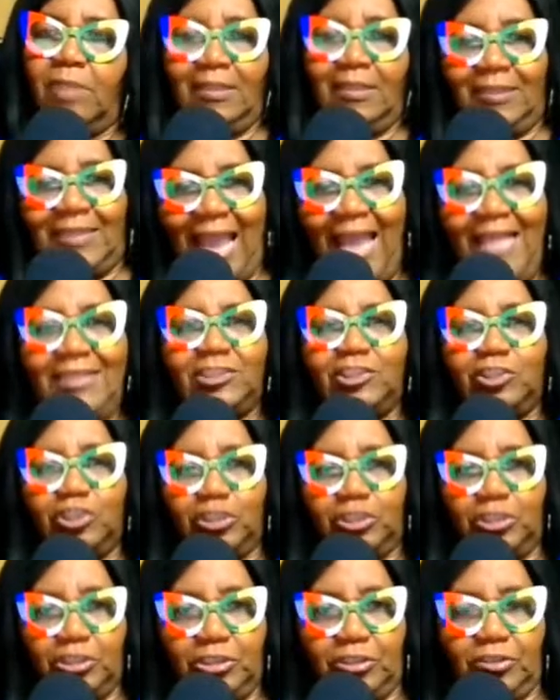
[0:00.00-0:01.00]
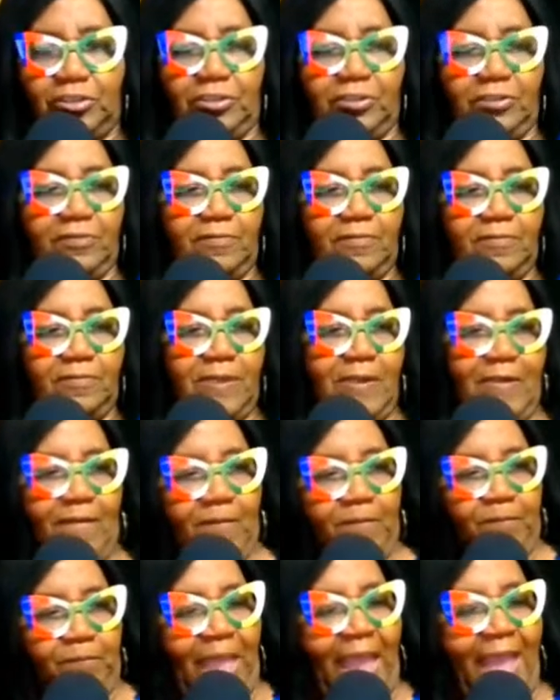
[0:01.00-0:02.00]
That's good.
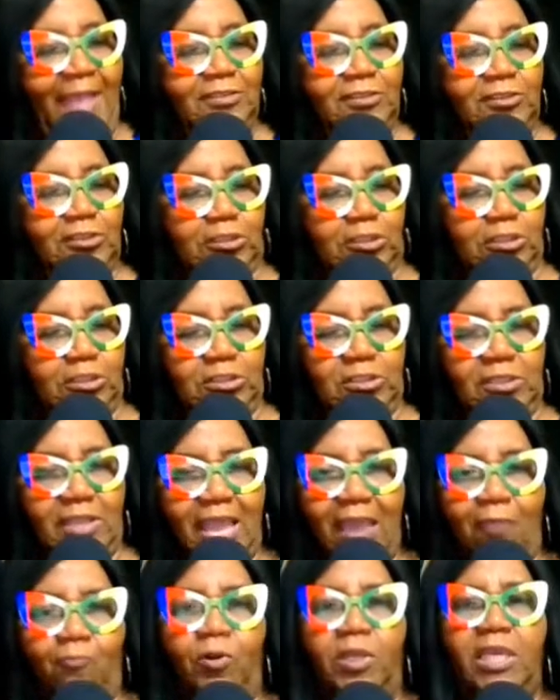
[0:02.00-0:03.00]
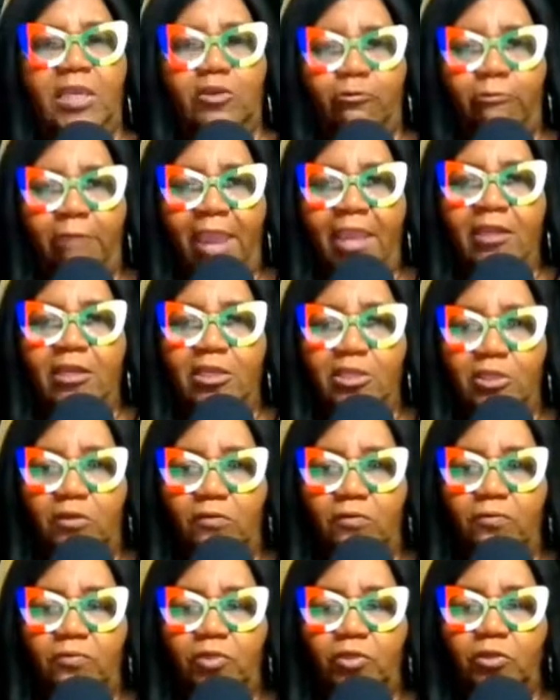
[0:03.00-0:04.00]
That's good. And when he created
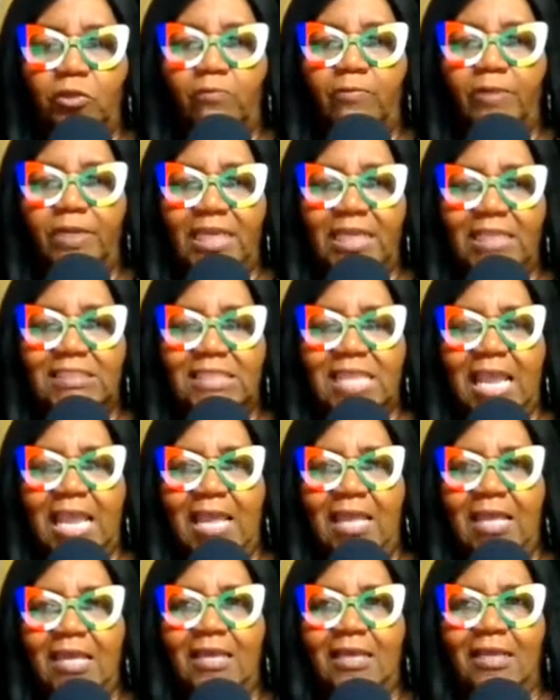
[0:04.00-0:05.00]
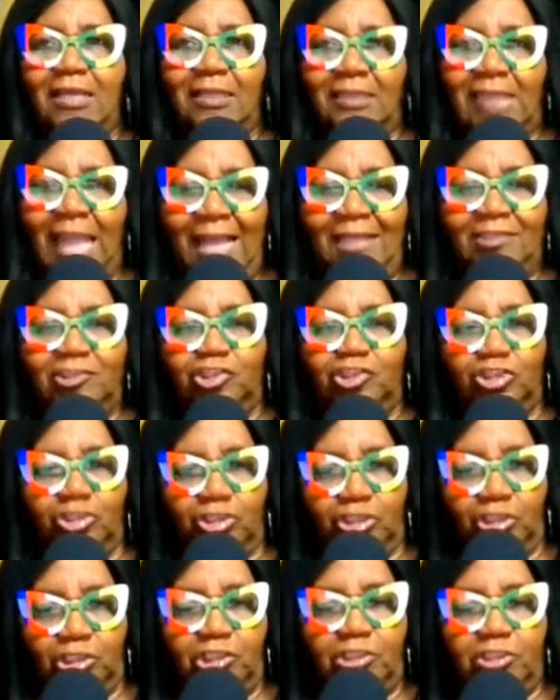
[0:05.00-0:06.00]
you, you know what he said? That's
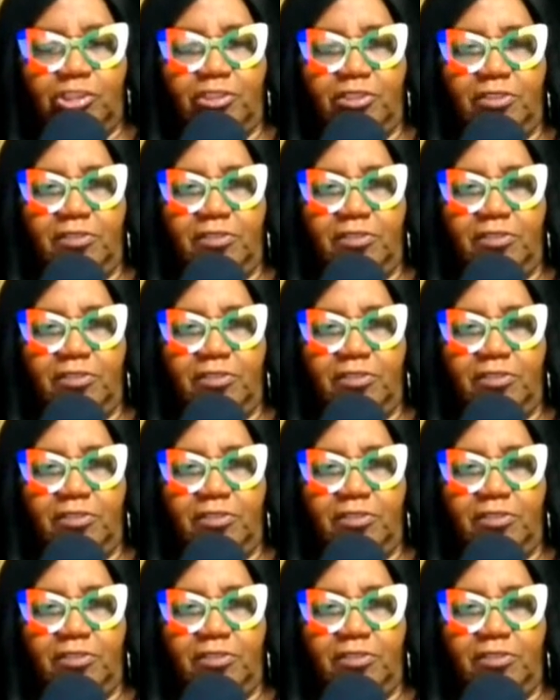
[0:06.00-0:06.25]
good.